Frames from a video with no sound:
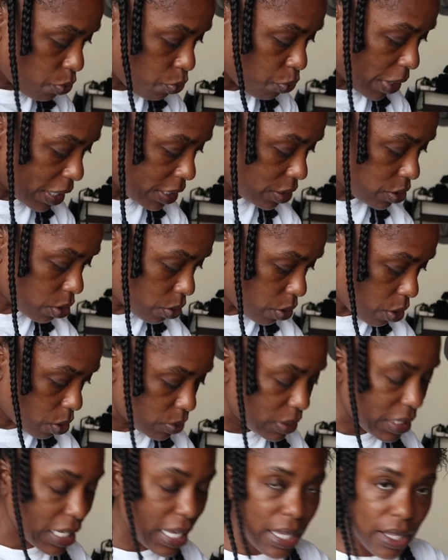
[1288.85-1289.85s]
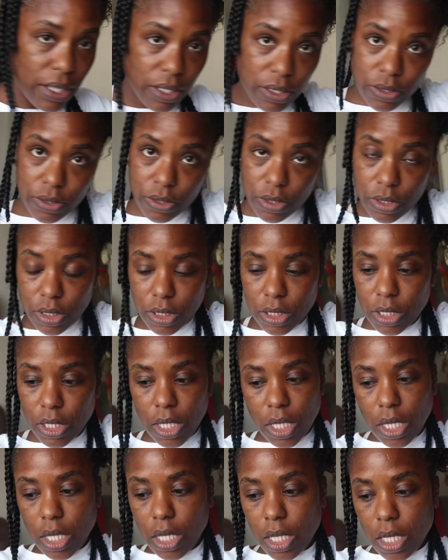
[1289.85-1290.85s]
rates on hotels,
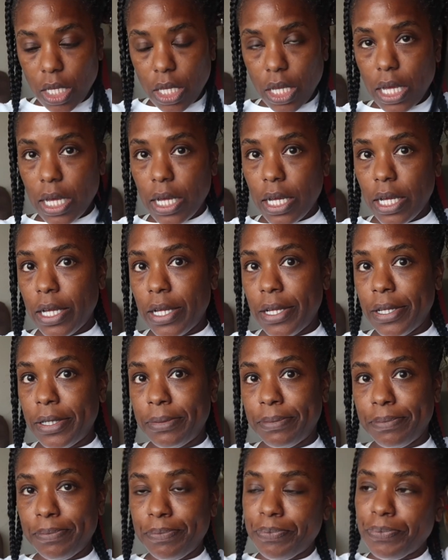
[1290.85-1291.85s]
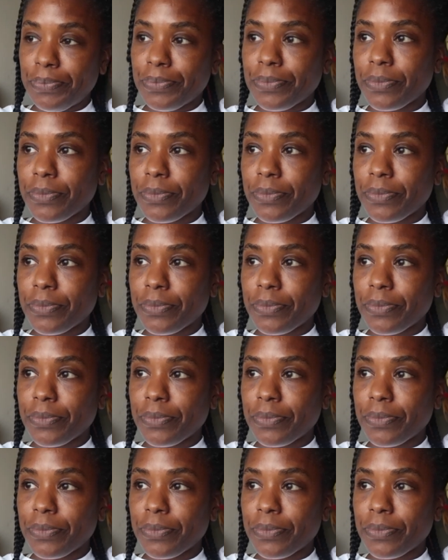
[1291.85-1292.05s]
anything